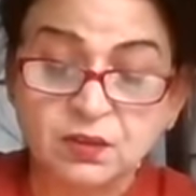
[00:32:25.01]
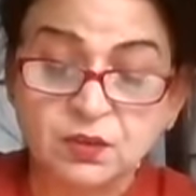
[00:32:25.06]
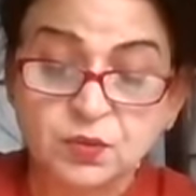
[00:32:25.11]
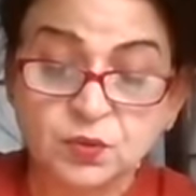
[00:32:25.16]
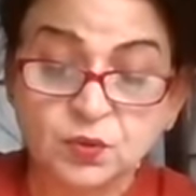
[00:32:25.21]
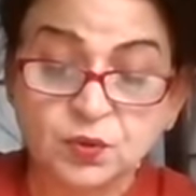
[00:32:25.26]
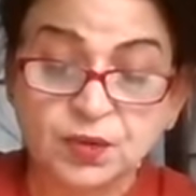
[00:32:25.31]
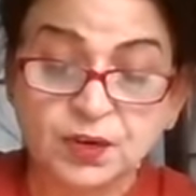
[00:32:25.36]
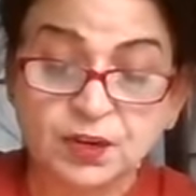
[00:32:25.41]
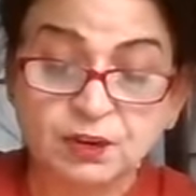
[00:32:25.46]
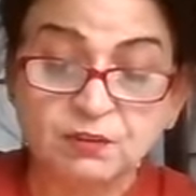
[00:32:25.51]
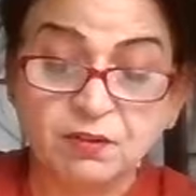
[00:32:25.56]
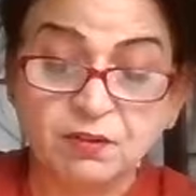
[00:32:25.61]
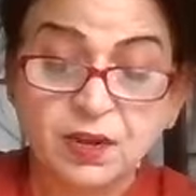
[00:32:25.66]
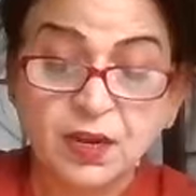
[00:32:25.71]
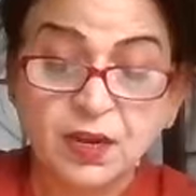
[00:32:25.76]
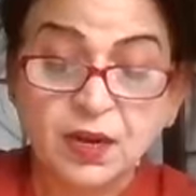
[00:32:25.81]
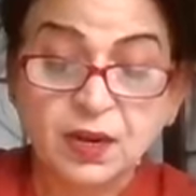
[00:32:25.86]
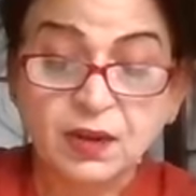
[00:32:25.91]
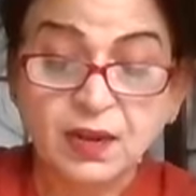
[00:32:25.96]
Sugriv,
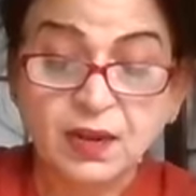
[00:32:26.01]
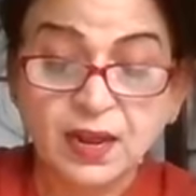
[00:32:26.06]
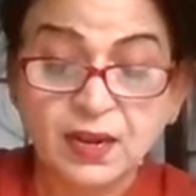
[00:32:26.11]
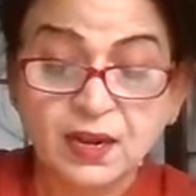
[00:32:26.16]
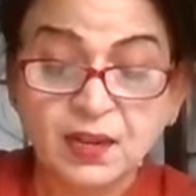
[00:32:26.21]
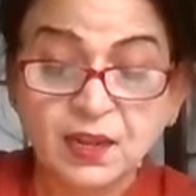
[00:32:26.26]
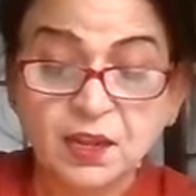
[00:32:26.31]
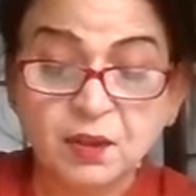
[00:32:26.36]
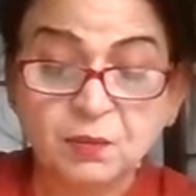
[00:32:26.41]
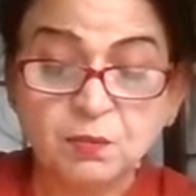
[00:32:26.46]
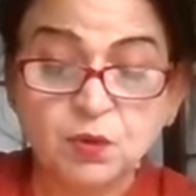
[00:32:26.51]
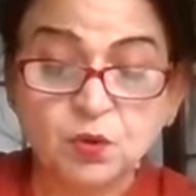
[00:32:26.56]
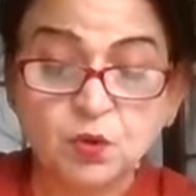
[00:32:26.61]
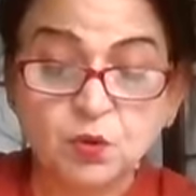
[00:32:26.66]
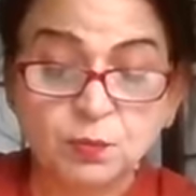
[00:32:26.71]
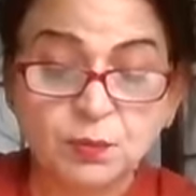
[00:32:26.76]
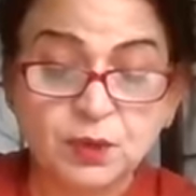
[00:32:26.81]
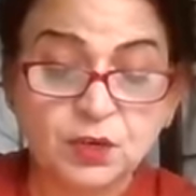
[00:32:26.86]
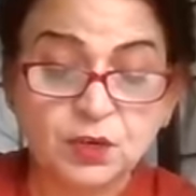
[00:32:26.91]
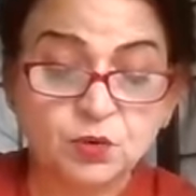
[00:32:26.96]
tell him
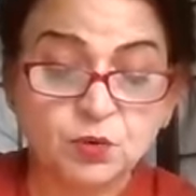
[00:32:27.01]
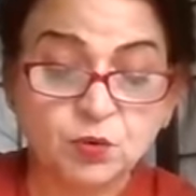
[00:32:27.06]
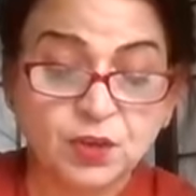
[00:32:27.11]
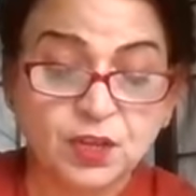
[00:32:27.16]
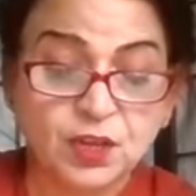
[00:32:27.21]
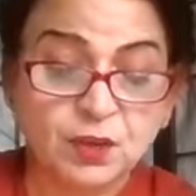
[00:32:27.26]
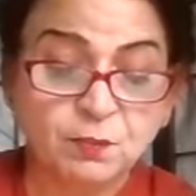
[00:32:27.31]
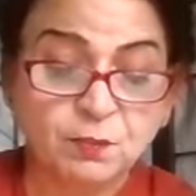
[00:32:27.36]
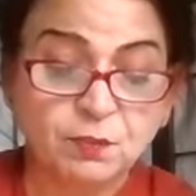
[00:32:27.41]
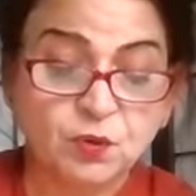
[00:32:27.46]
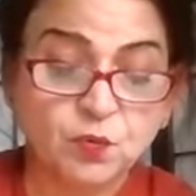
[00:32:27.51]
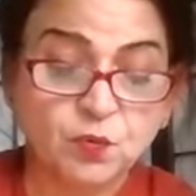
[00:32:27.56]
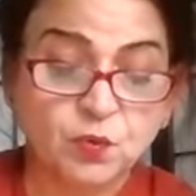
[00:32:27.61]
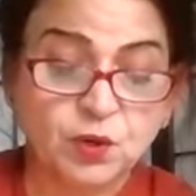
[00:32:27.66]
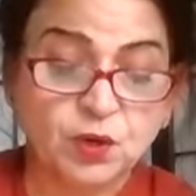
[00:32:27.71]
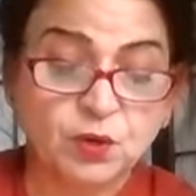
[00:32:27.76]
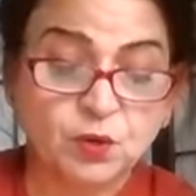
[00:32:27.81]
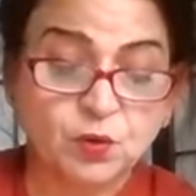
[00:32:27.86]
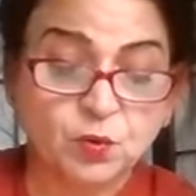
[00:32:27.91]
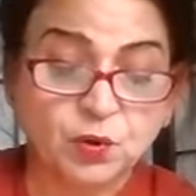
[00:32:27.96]
you mean to keep your
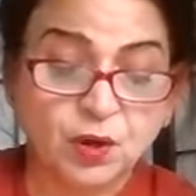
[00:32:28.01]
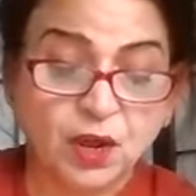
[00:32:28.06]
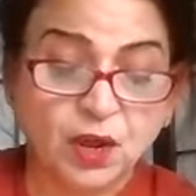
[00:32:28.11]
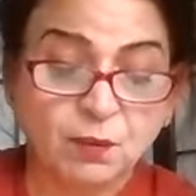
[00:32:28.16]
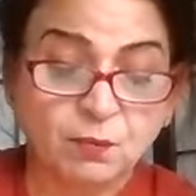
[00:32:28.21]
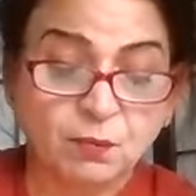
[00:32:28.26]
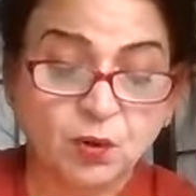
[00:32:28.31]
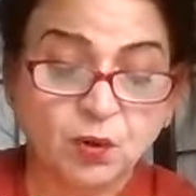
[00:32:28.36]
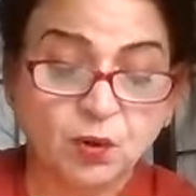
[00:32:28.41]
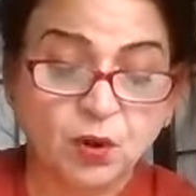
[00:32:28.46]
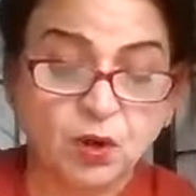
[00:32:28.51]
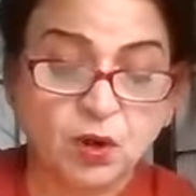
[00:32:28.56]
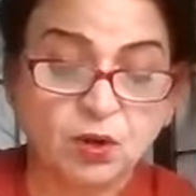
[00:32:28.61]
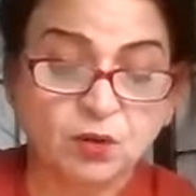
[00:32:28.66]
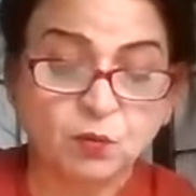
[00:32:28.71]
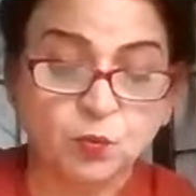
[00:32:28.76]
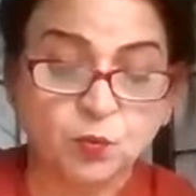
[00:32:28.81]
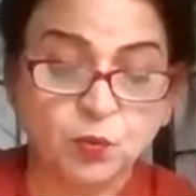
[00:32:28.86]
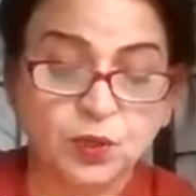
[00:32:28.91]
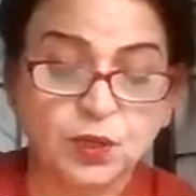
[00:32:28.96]
word to Ram,
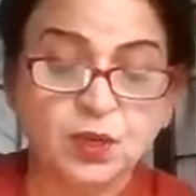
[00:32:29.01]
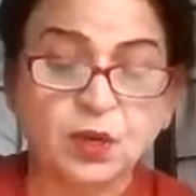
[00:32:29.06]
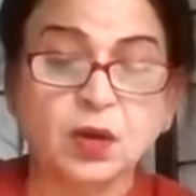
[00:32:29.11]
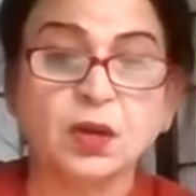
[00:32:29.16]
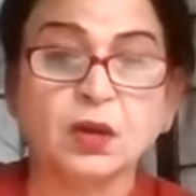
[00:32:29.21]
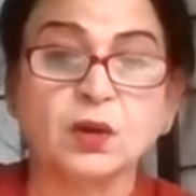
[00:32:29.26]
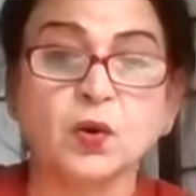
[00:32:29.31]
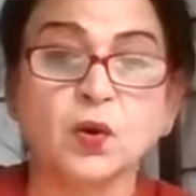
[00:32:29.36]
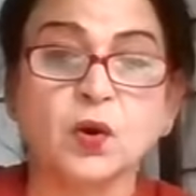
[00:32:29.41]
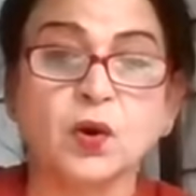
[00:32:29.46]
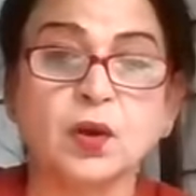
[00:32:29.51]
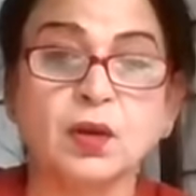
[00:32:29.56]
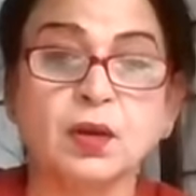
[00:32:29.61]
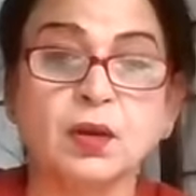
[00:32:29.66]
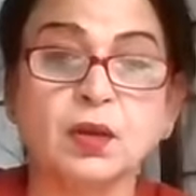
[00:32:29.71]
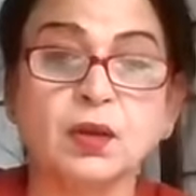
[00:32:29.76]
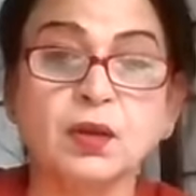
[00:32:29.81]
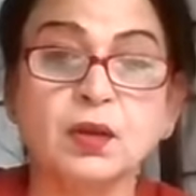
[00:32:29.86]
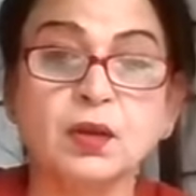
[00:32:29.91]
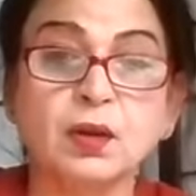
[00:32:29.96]
or we are
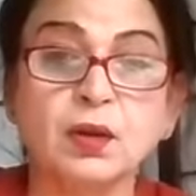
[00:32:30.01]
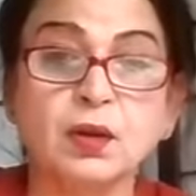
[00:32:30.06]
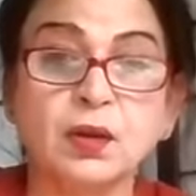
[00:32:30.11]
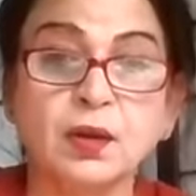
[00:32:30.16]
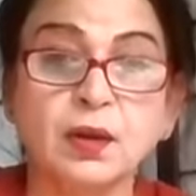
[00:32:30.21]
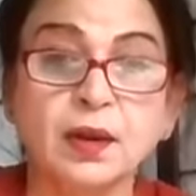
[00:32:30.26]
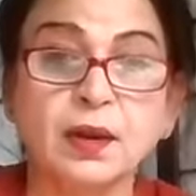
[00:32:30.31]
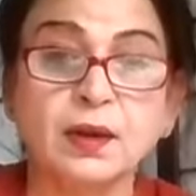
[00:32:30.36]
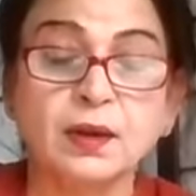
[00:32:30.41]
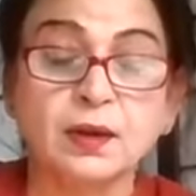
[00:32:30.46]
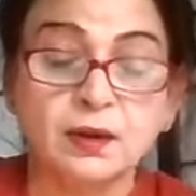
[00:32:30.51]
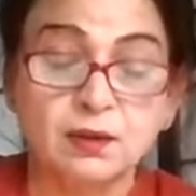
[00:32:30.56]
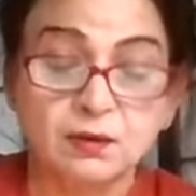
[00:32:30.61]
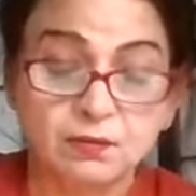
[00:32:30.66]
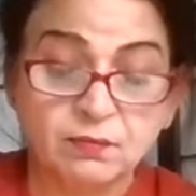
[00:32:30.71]
all dead.